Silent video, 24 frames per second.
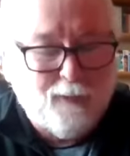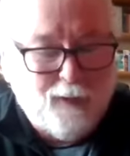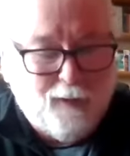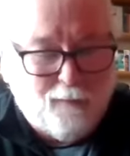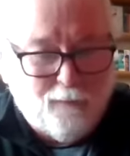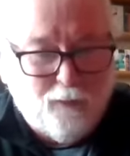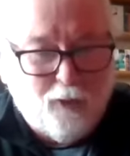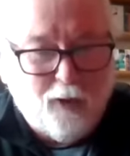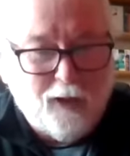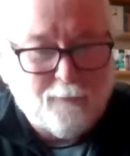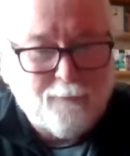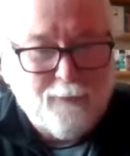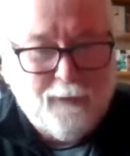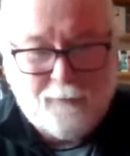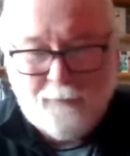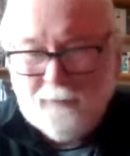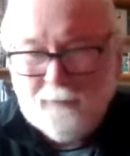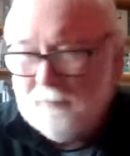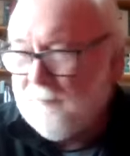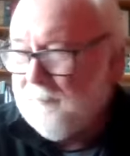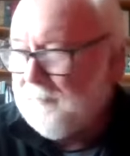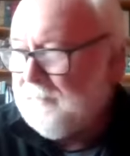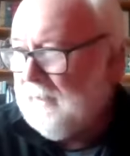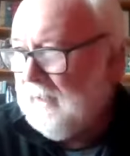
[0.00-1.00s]
of all
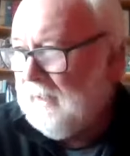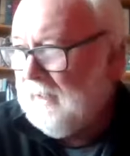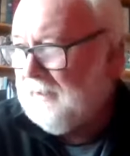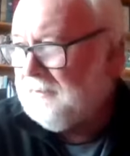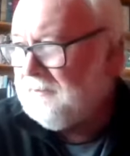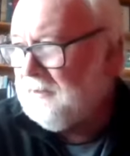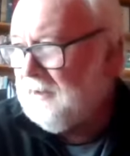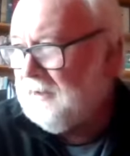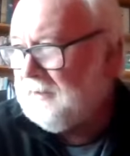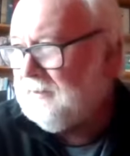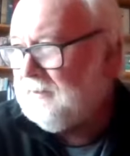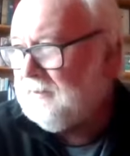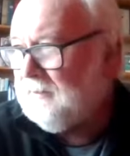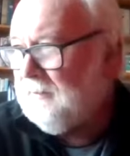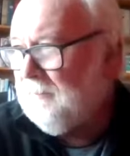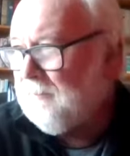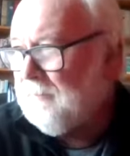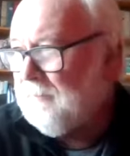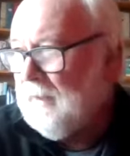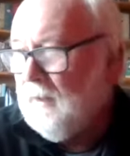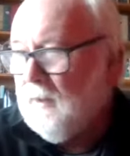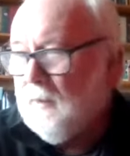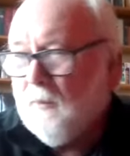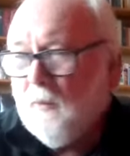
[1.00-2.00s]
people, I thought
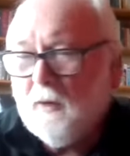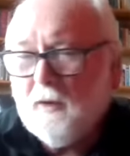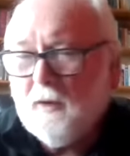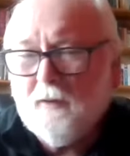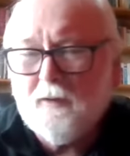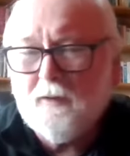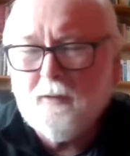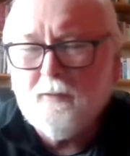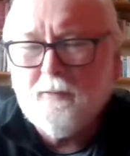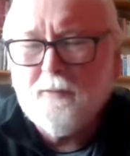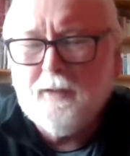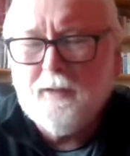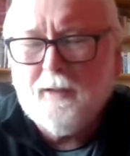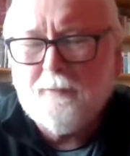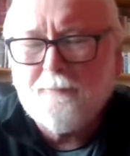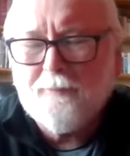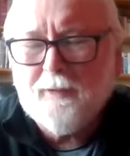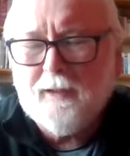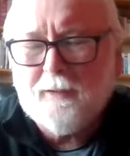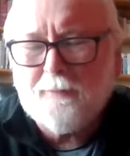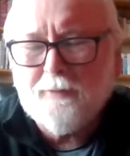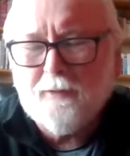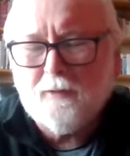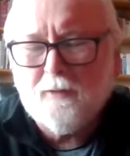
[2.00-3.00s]
one of the
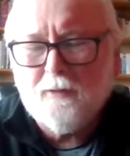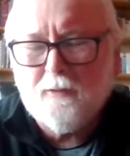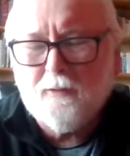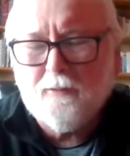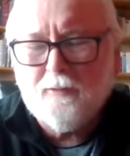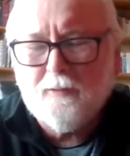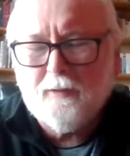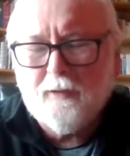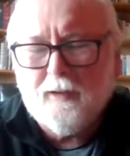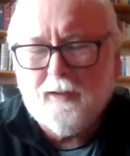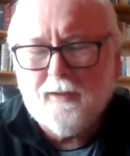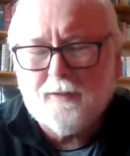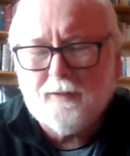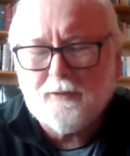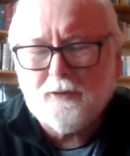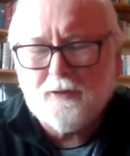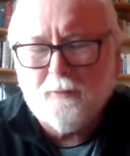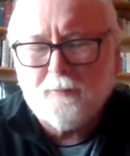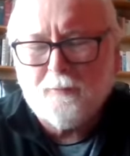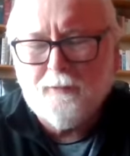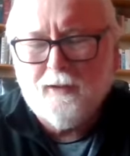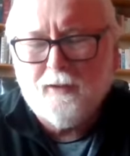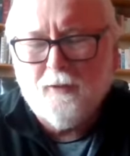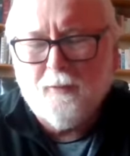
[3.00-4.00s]
people who
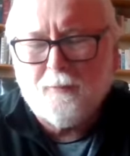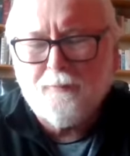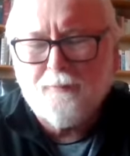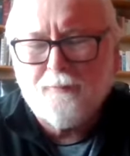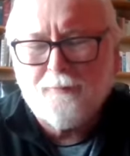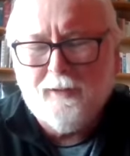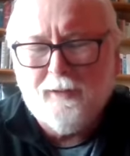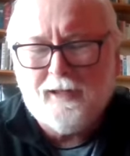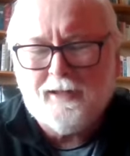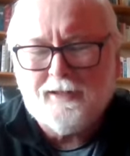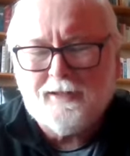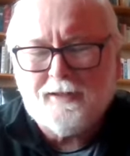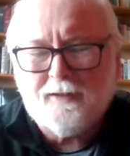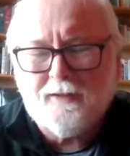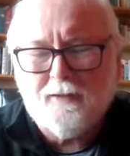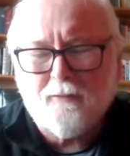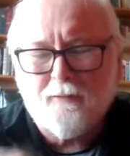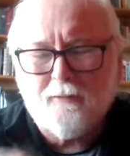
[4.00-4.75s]
summed it up best